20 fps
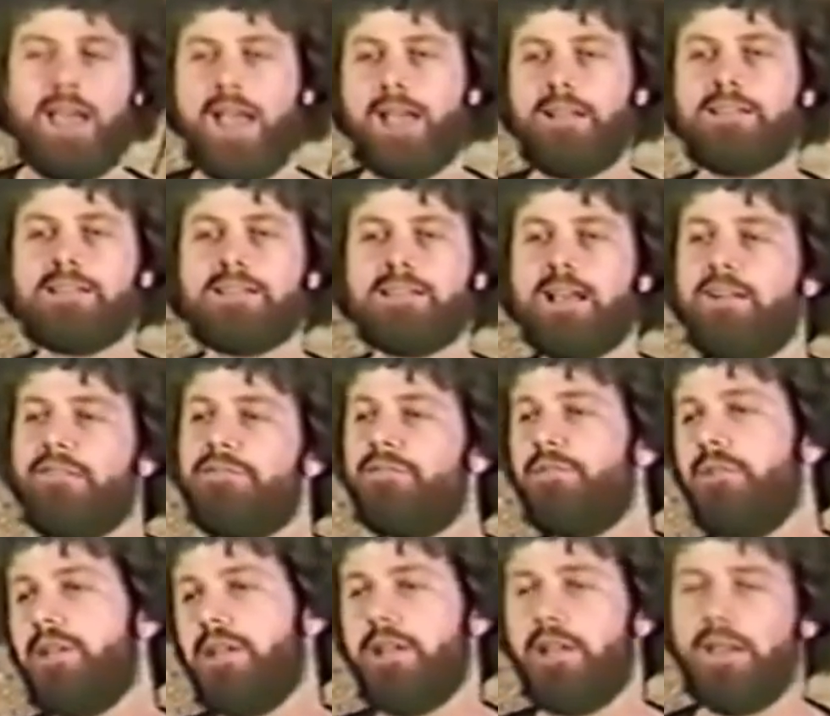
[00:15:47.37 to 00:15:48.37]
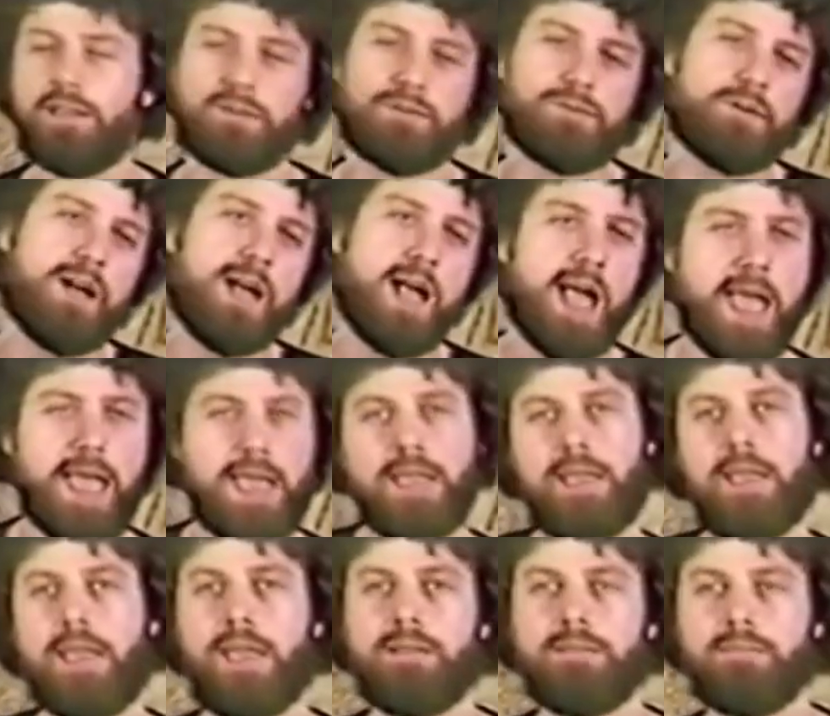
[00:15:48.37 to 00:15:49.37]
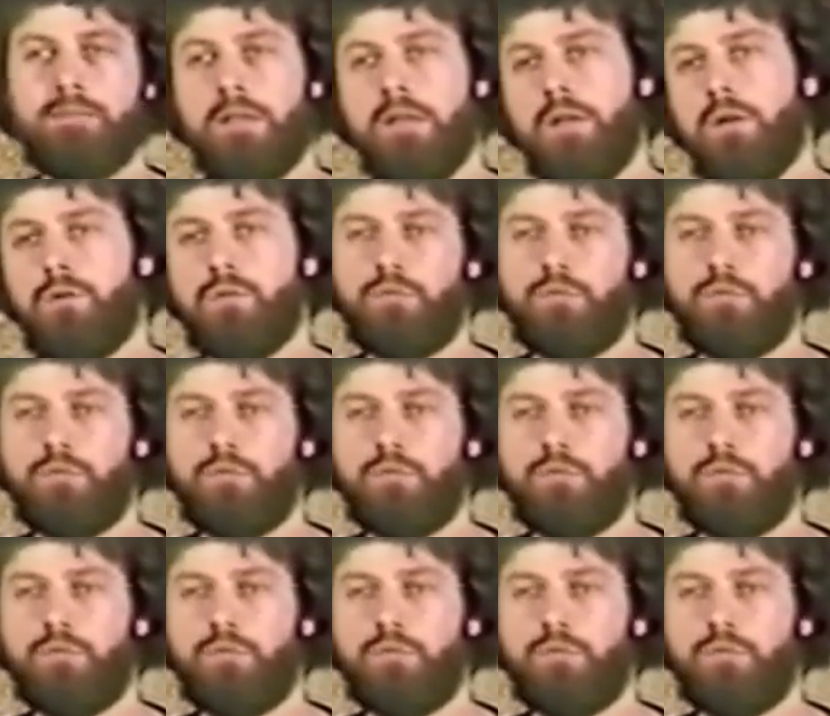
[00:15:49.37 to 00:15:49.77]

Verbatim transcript: and suffering and crying and,